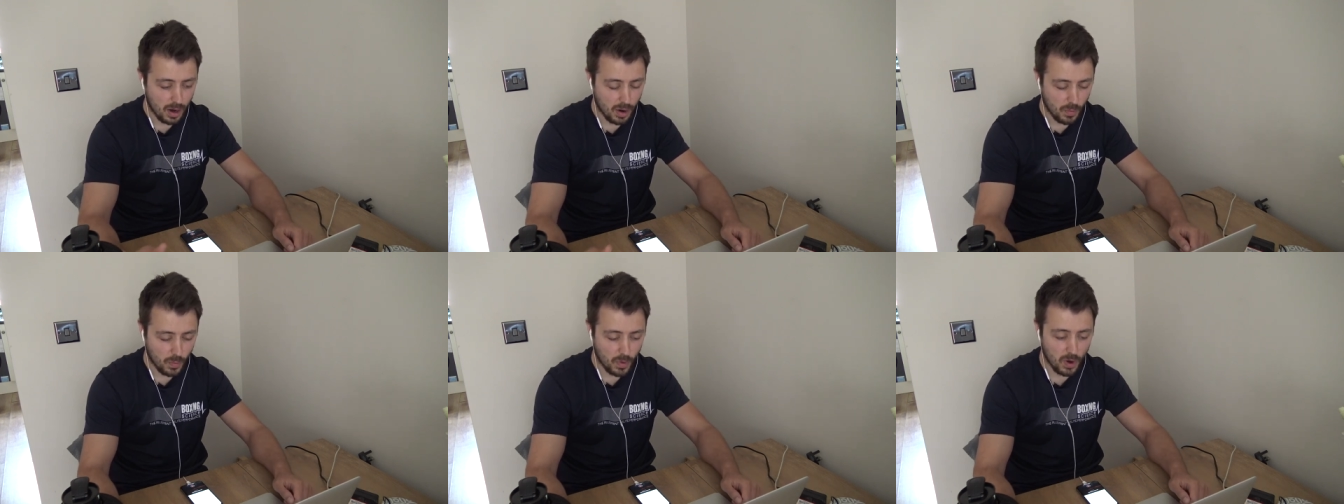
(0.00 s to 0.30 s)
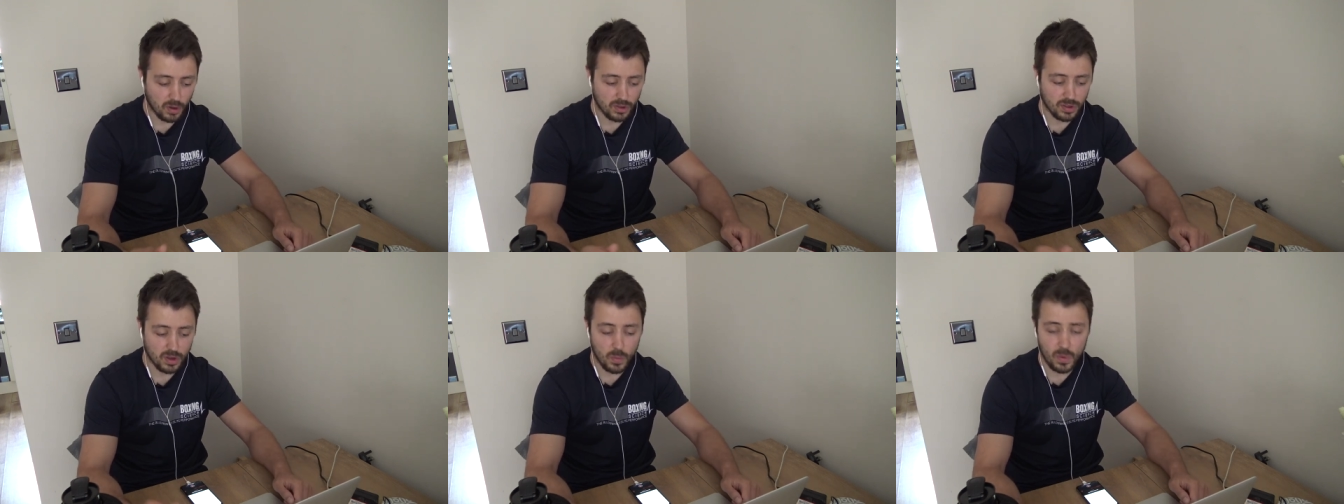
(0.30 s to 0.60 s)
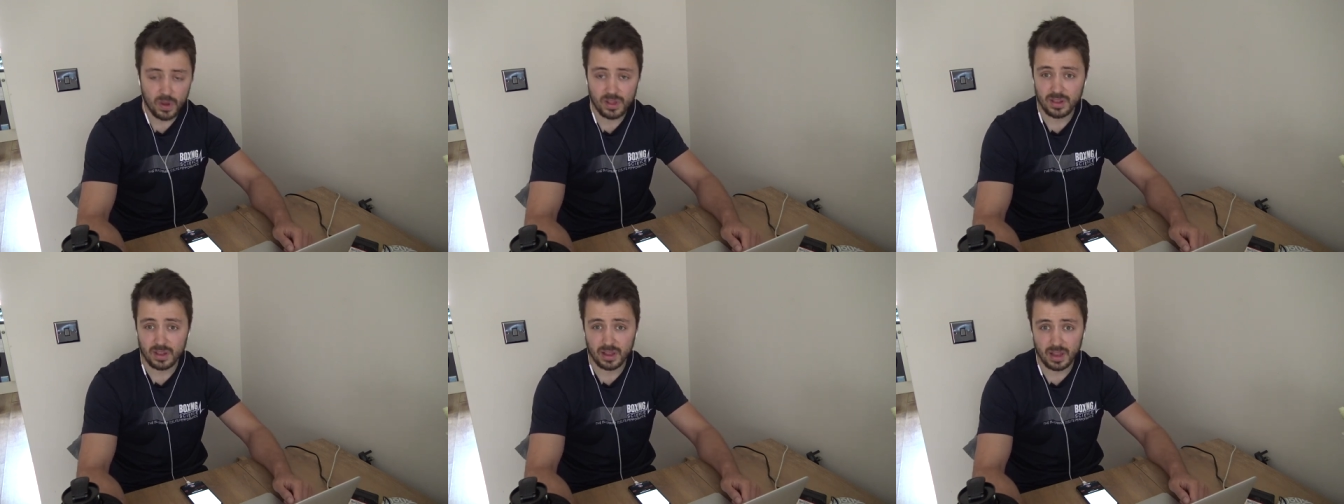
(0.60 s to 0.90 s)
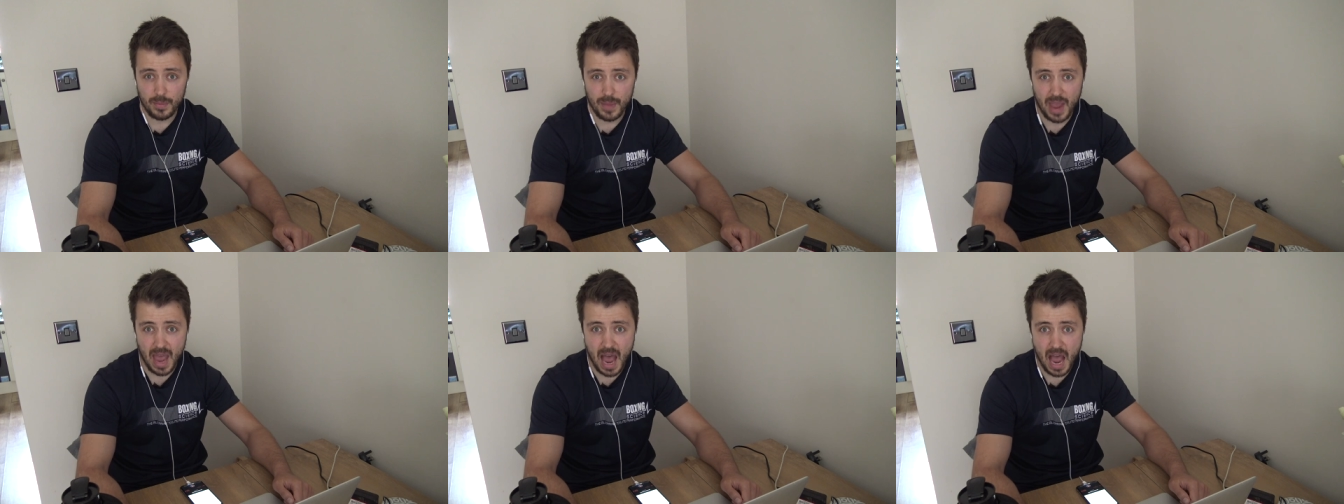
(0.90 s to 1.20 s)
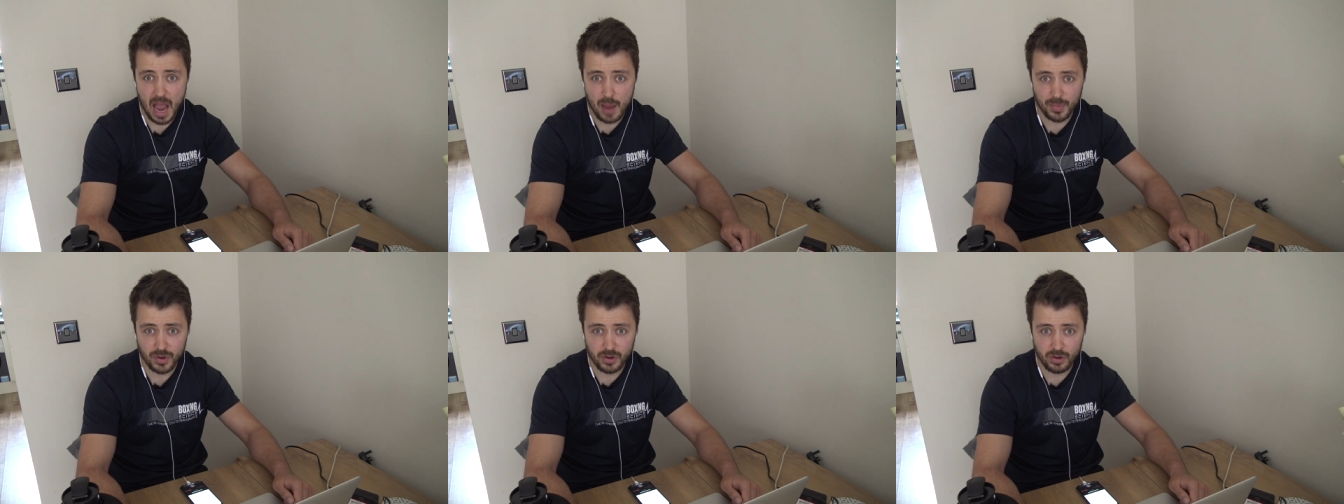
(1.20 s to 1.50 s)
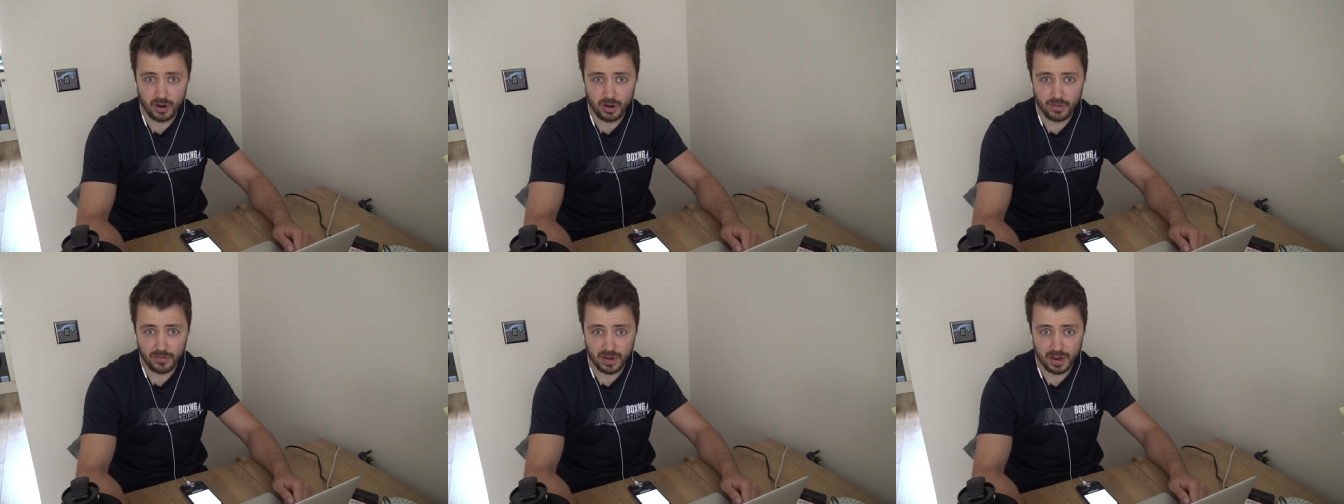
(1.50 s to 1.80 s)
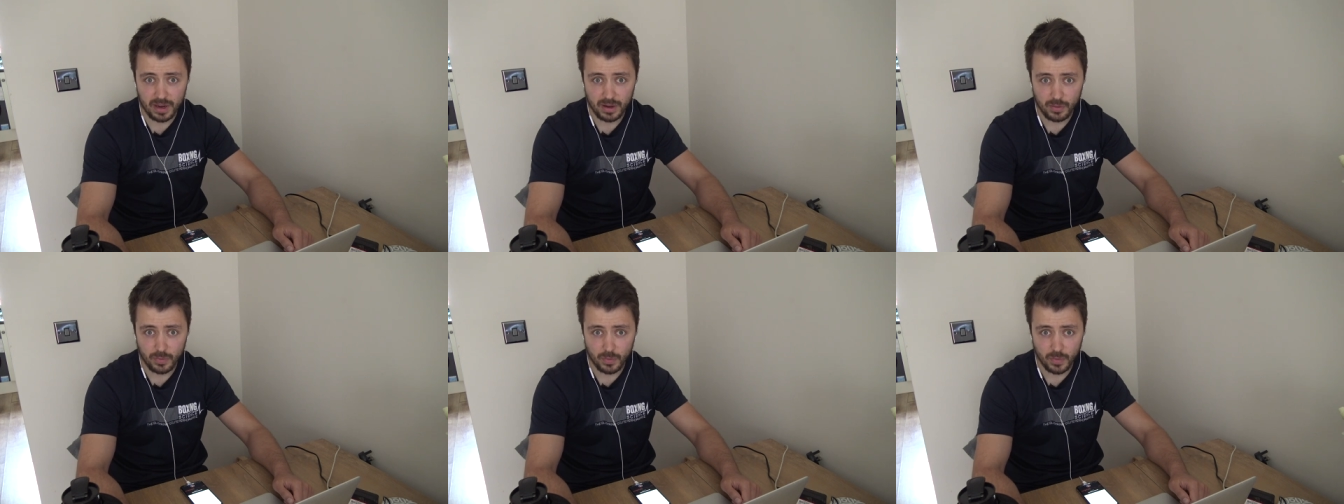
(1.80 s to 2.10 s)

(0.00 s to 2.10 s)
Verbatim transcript: We also want to limit hypertrophy.